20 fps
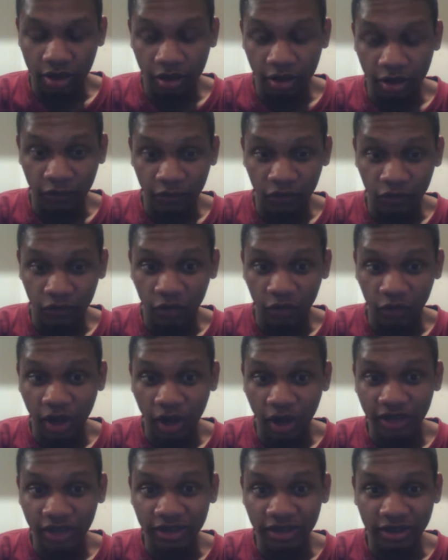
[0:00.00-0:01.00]
if you're
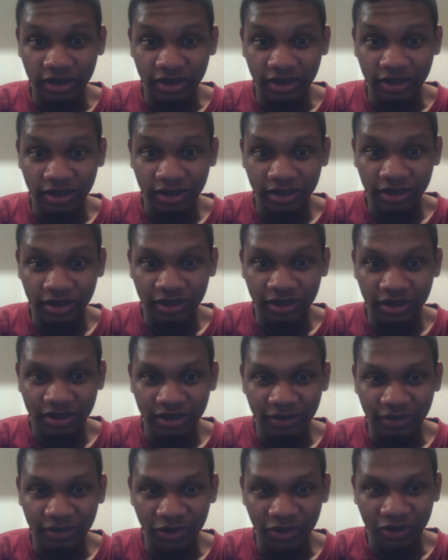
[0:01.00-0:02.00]
watching this,
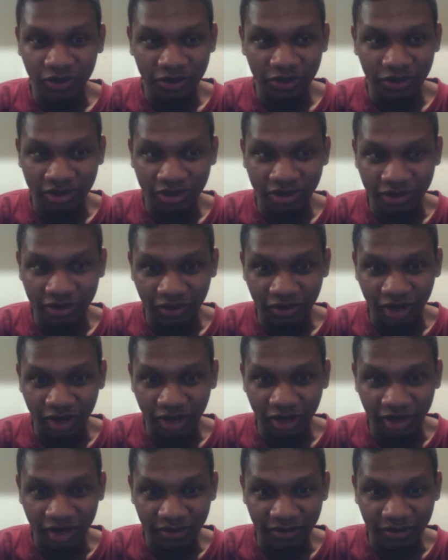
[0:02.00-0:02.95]
make sure you subscribe.